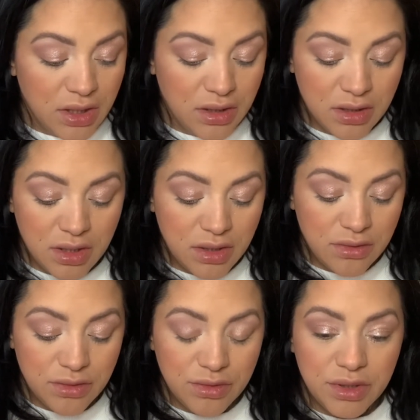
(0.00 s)
I don't
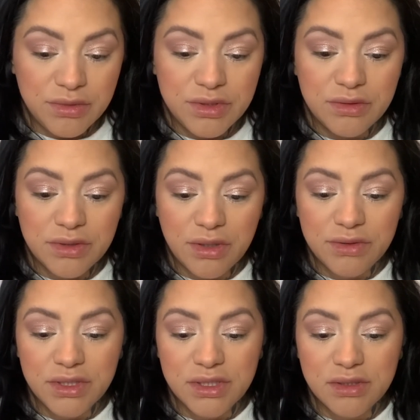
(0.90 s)
know what I would do without
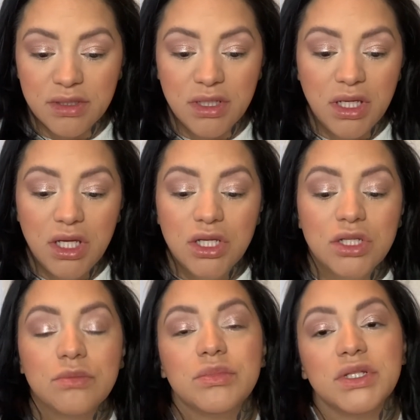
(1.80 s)
this.
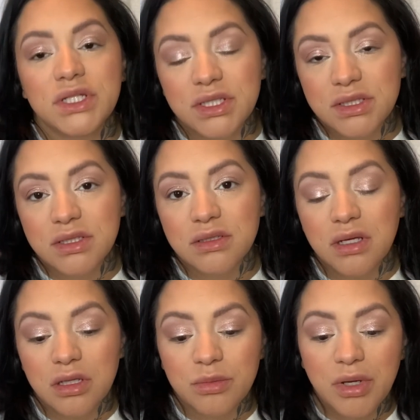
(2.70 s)
Please,
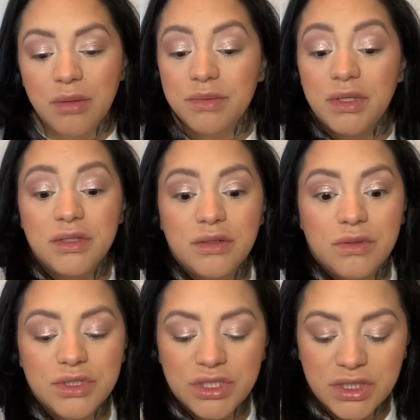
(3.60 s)
ColourPop, not that you're
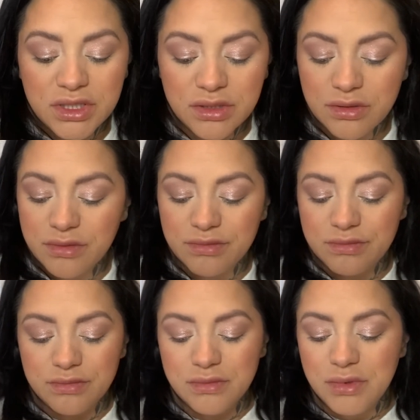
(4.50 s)
watching this or
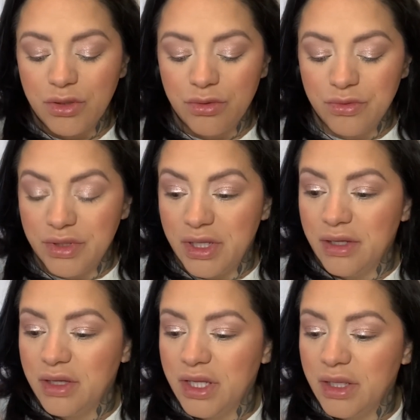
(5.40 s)
know who the hell
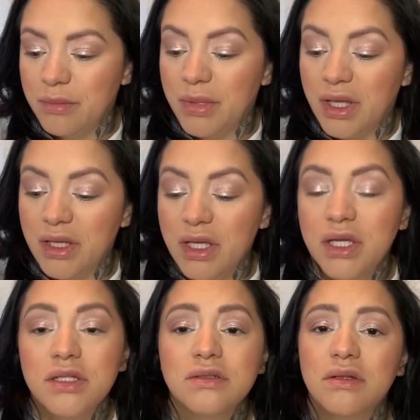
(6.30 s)
I am, but
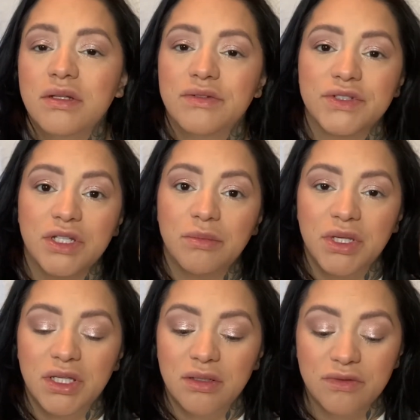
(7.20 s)
don't ever stop
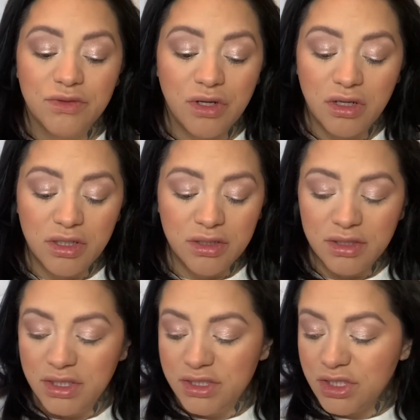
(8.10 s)
making frog.
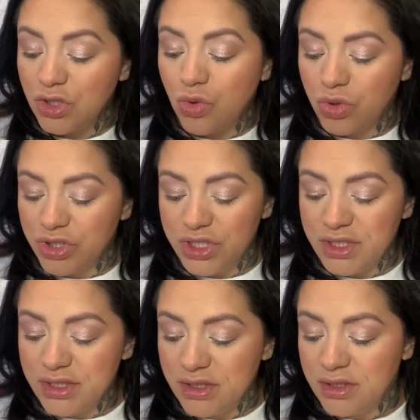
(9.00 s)
It's gorgeous.